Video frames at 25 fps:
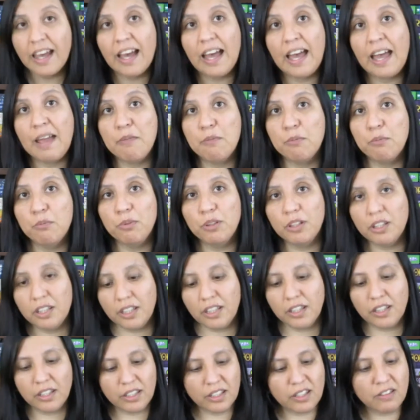I'm really
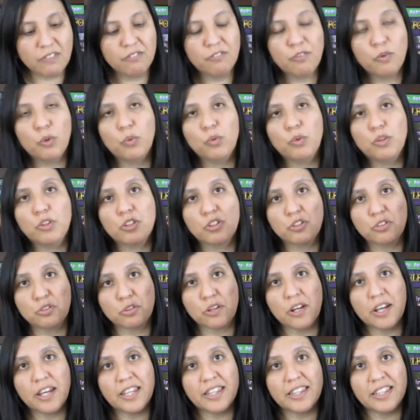looking forward to
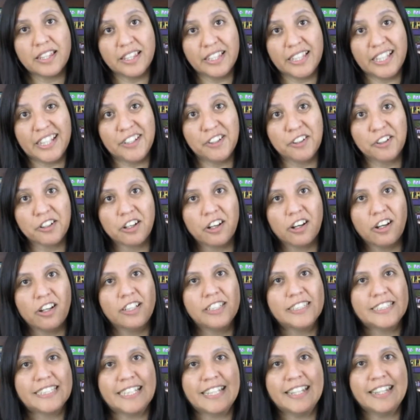trying the leader
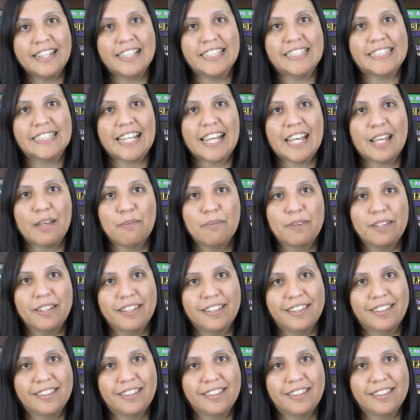cards in this game.